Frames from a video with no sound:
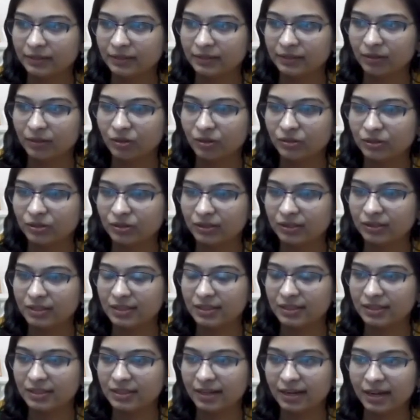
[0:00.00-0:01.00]
Cross
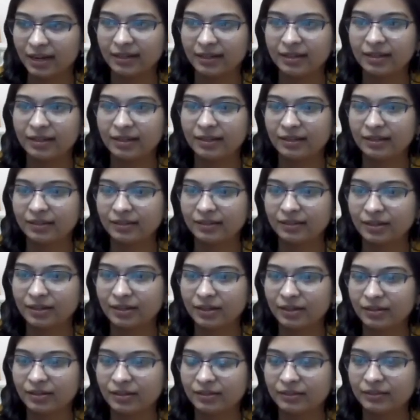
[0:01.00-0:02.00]
this red
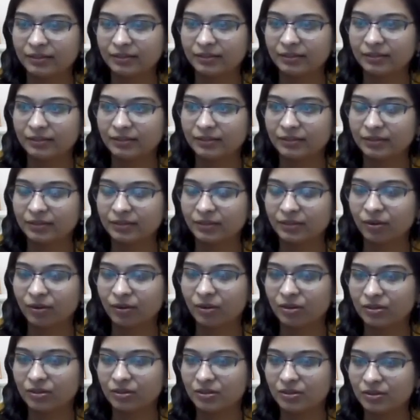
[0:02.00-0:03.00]

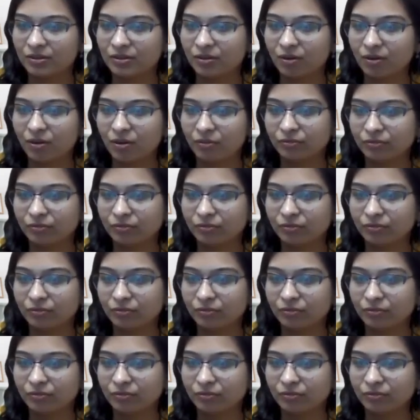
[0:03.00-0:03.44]
cross off.